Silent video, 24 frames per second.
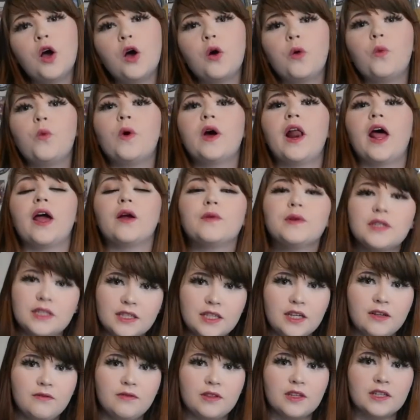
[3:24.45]
When I
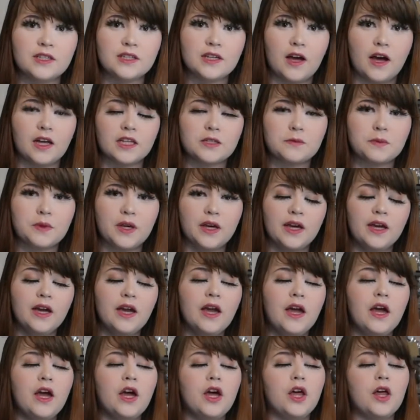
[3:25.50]
received this cosplay,
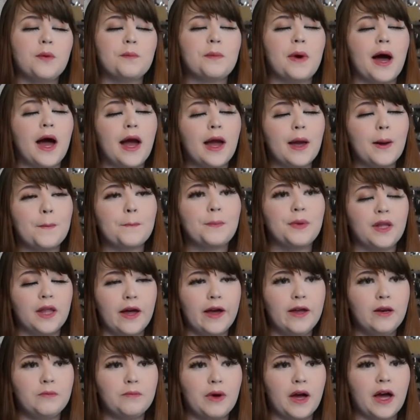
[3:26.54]
my
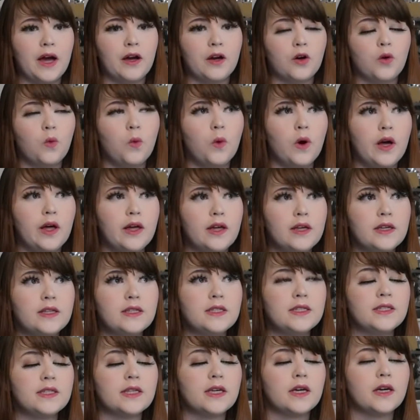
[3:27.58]
blind bag
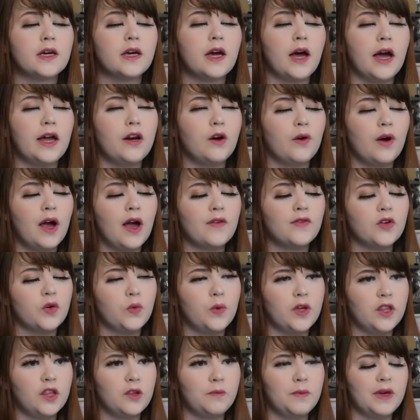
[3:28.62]
was, I don't have it
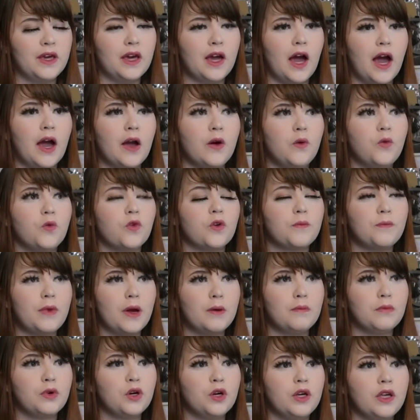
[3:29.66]
with me, I
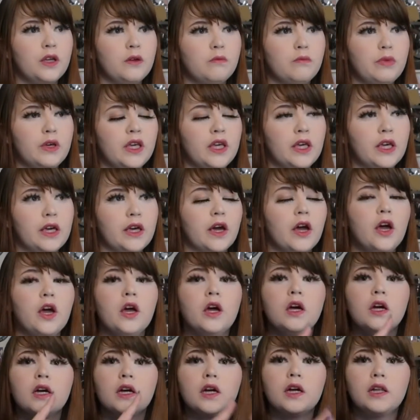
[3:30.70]
remember it being
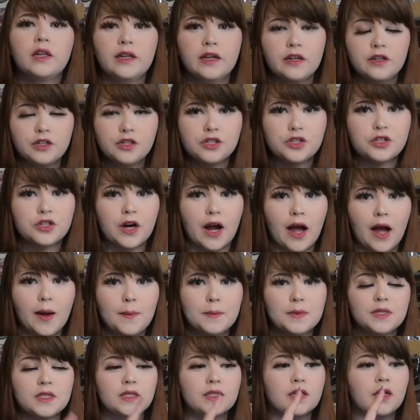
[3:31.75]
clear
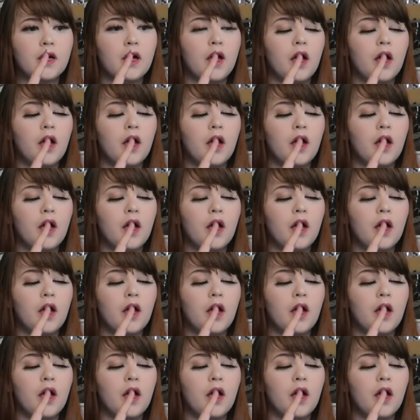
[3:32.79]
straps,